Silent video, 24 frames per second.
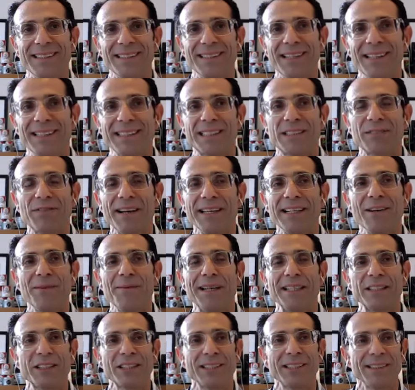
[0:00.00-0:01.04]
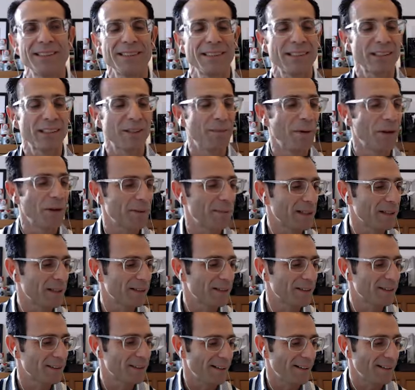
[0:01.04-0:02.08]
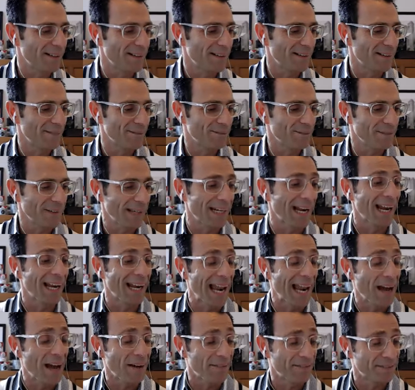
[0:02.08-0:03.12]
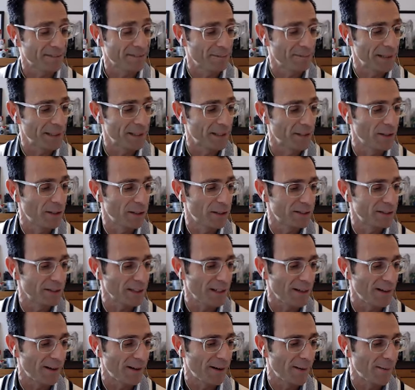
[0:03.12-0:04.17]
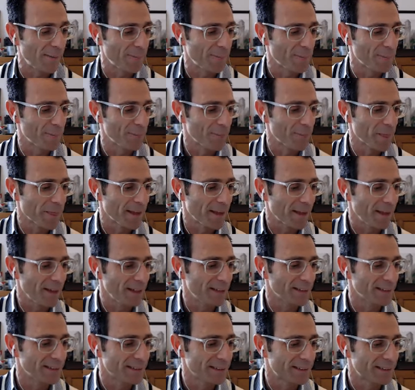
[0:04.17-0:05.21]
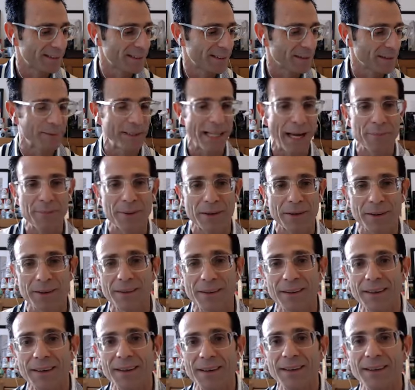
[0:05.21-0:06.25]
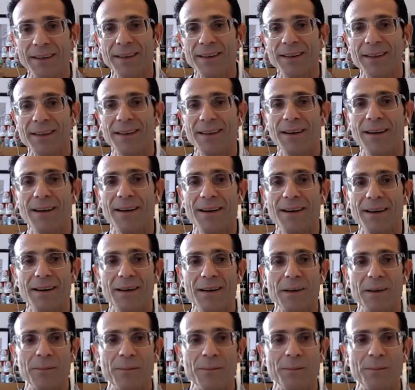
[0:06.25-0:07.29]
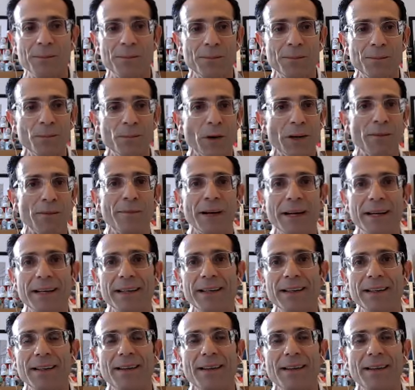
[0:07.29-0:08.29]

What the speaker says: it's funny you mentioning this book because, and I laughed because in September, one of my